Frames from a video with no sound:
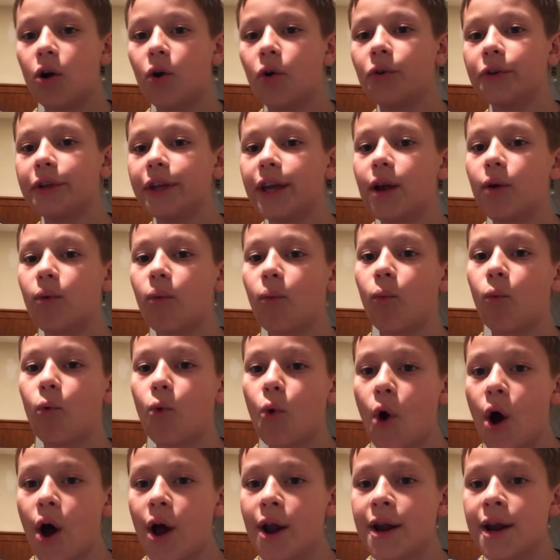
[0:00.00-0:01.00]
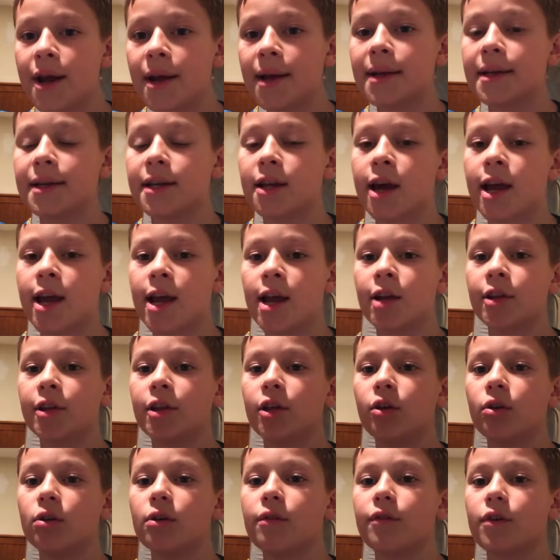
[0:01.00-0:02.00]
Only had 1 day on
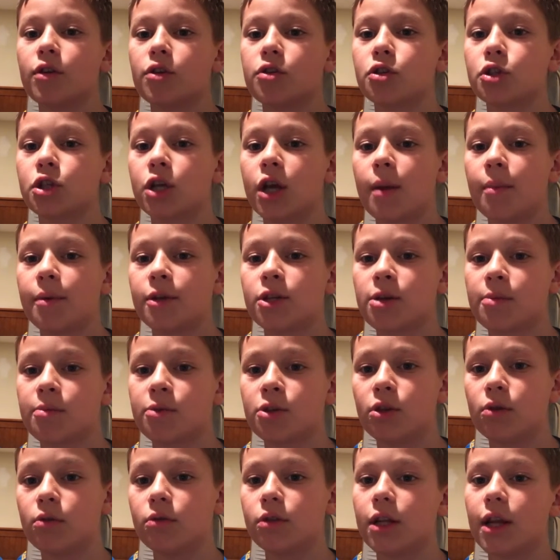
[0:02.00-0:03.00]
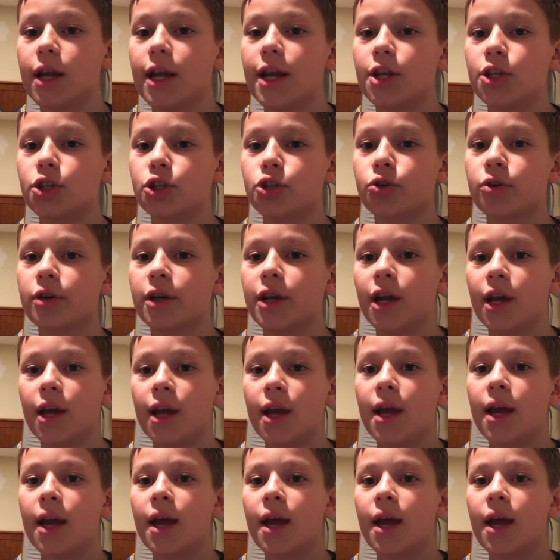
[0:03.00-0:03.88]
the Universal Championship due to injury,